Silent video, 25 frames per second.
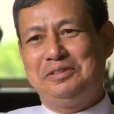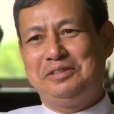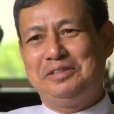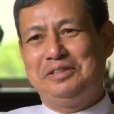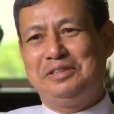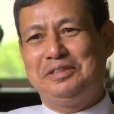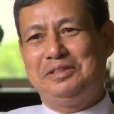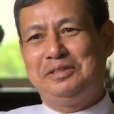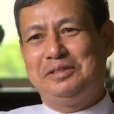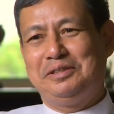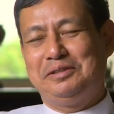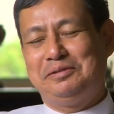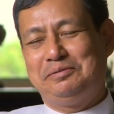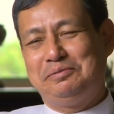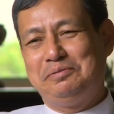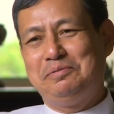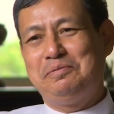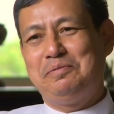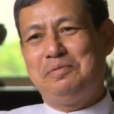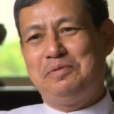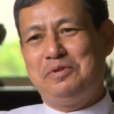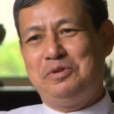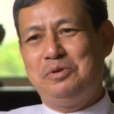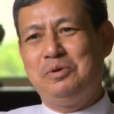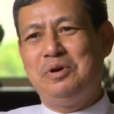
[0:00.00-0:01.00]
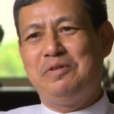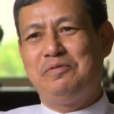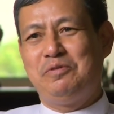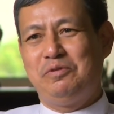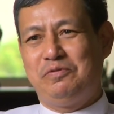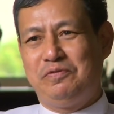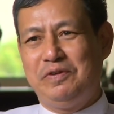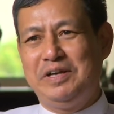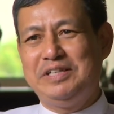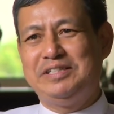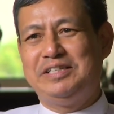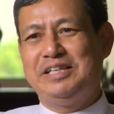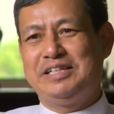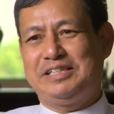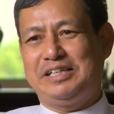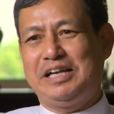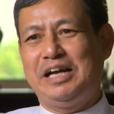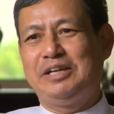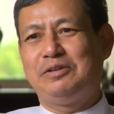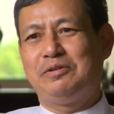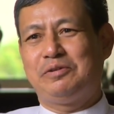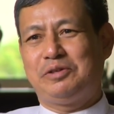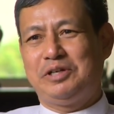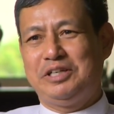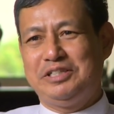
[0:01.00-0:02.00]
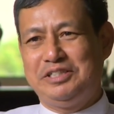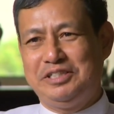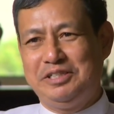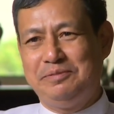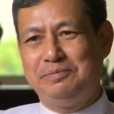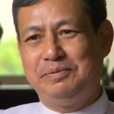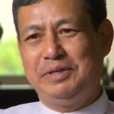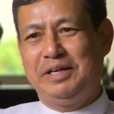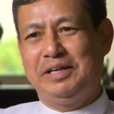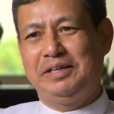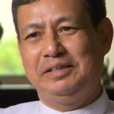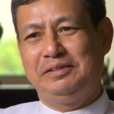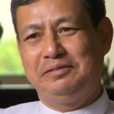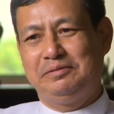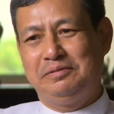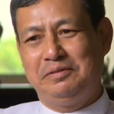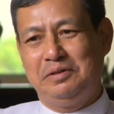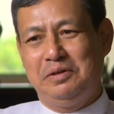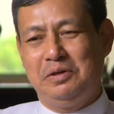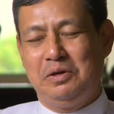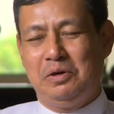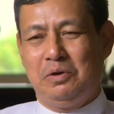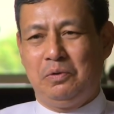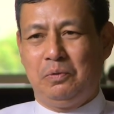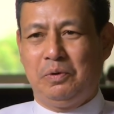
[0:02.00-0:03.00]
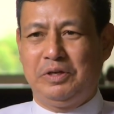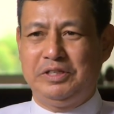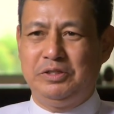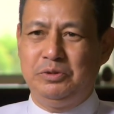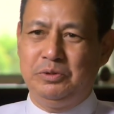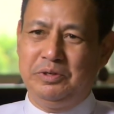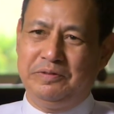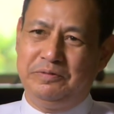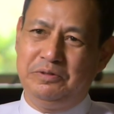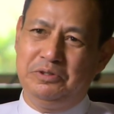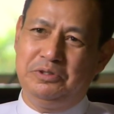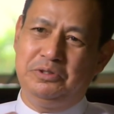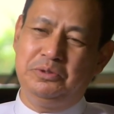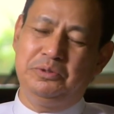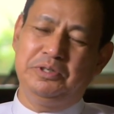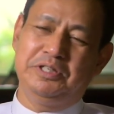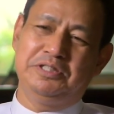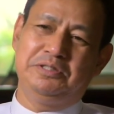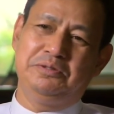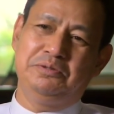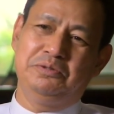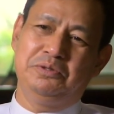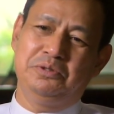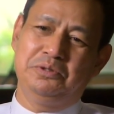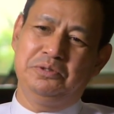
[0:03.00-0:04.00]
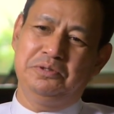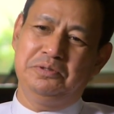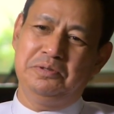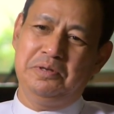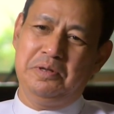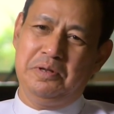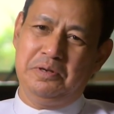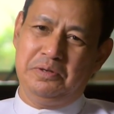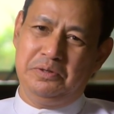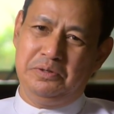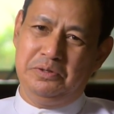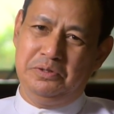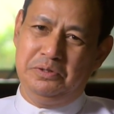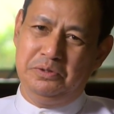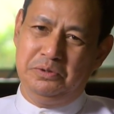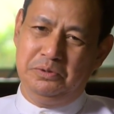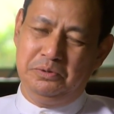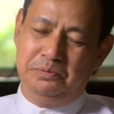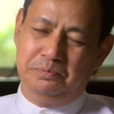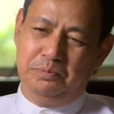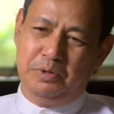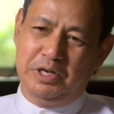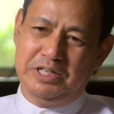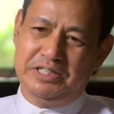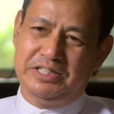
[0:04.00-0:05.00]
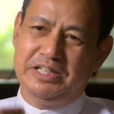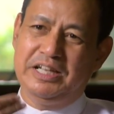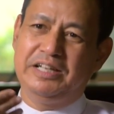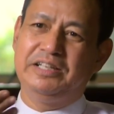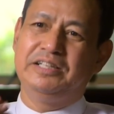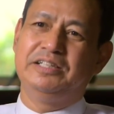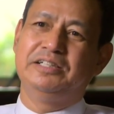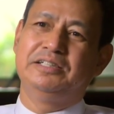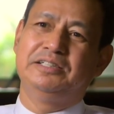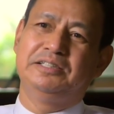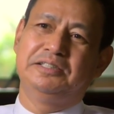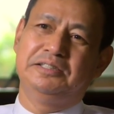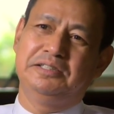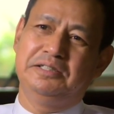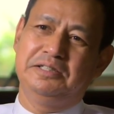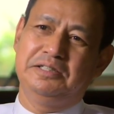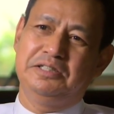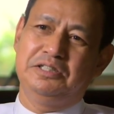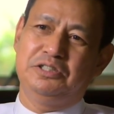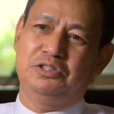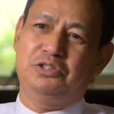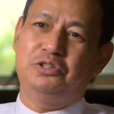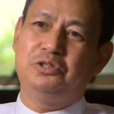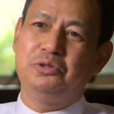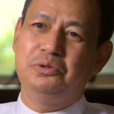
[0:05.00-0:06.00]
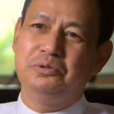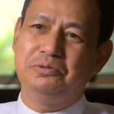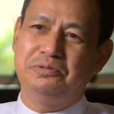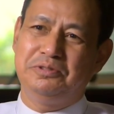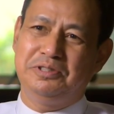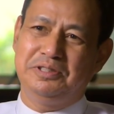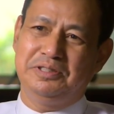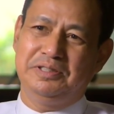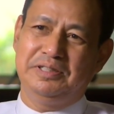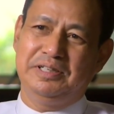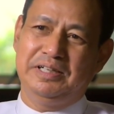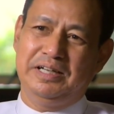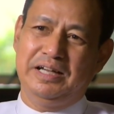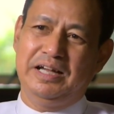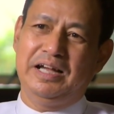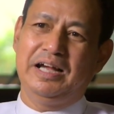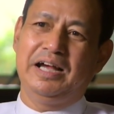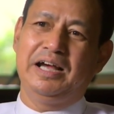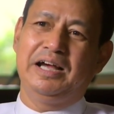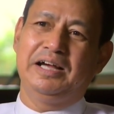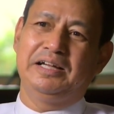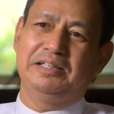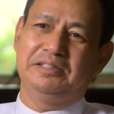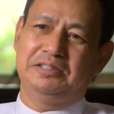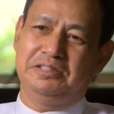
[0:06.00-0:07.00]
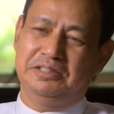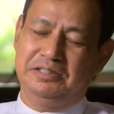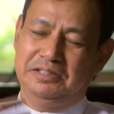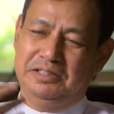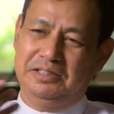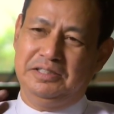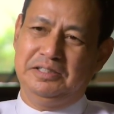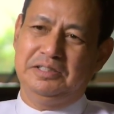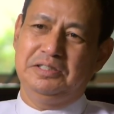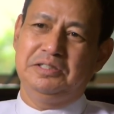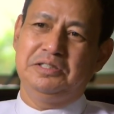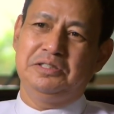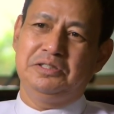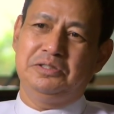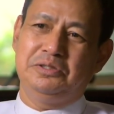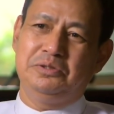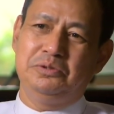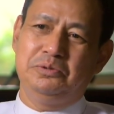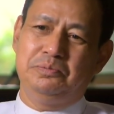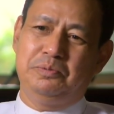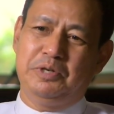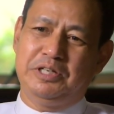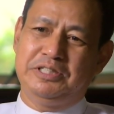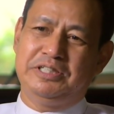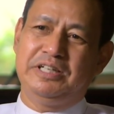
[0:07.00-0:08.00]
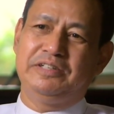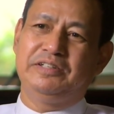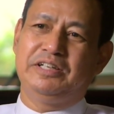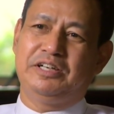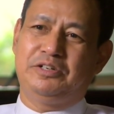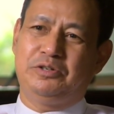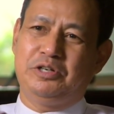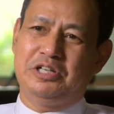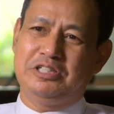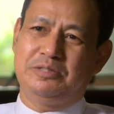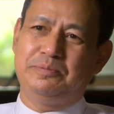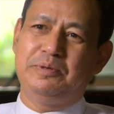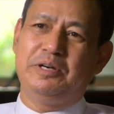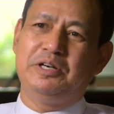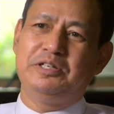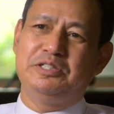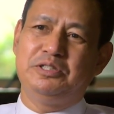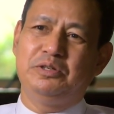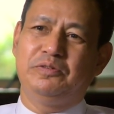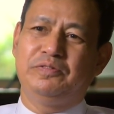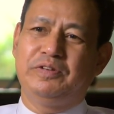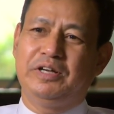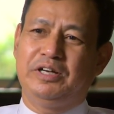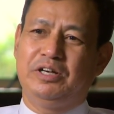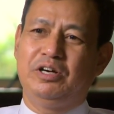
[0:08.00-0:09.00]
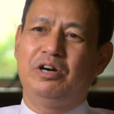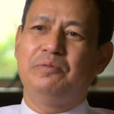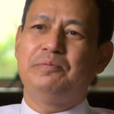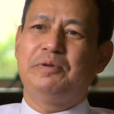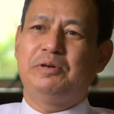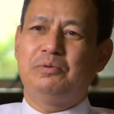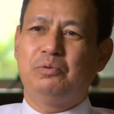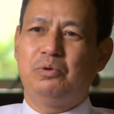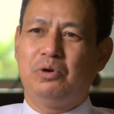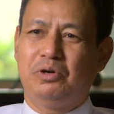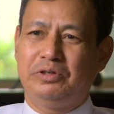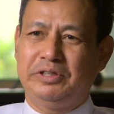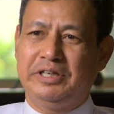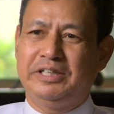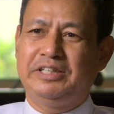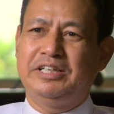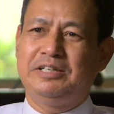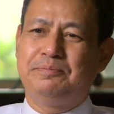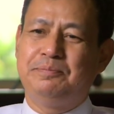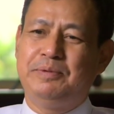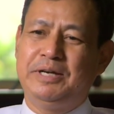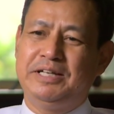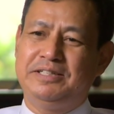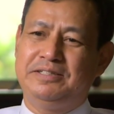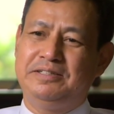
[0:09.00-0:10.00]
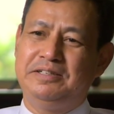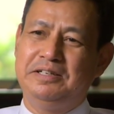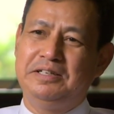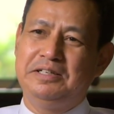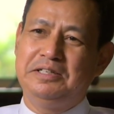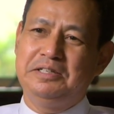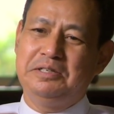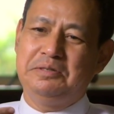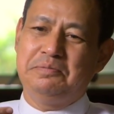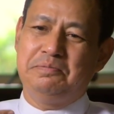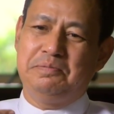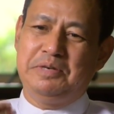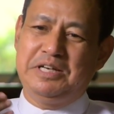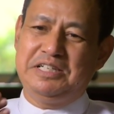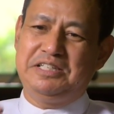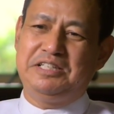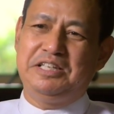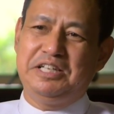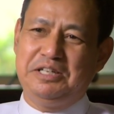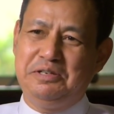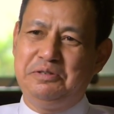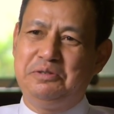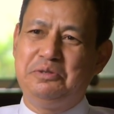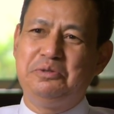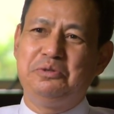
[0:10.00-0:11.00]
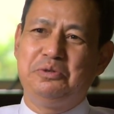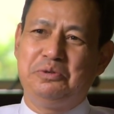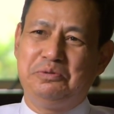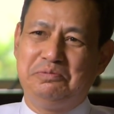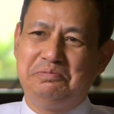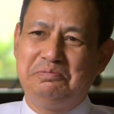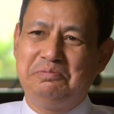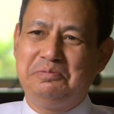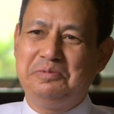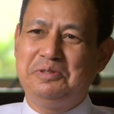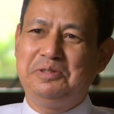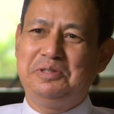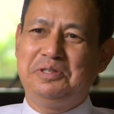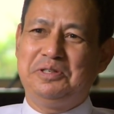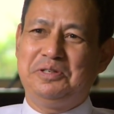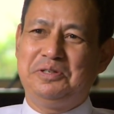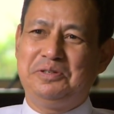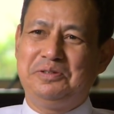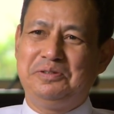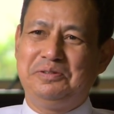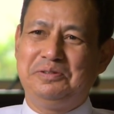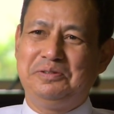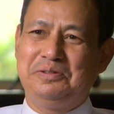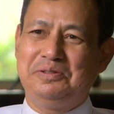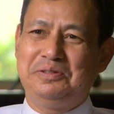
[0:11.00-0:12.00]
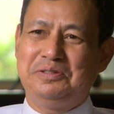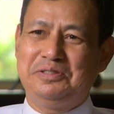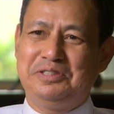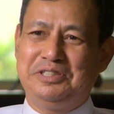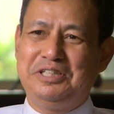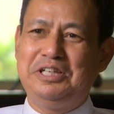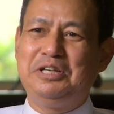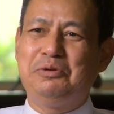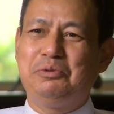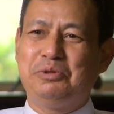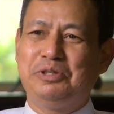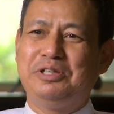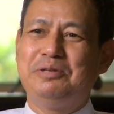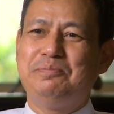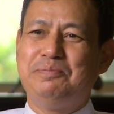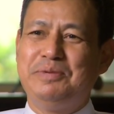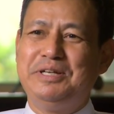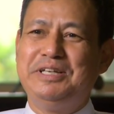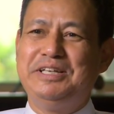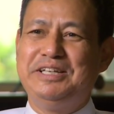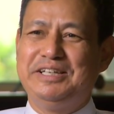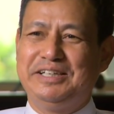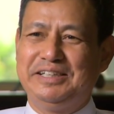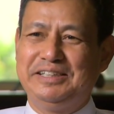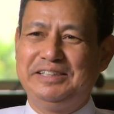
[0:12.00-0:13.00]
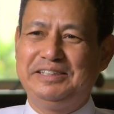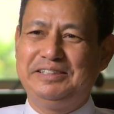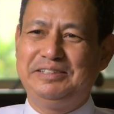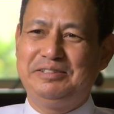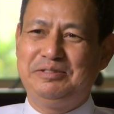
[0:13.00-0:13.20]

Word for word: the, you have to face this kind of criticism and what you have to do is, you know, to present the truth and to present the transparency of the government work at uh, the best best thing to deal with the media.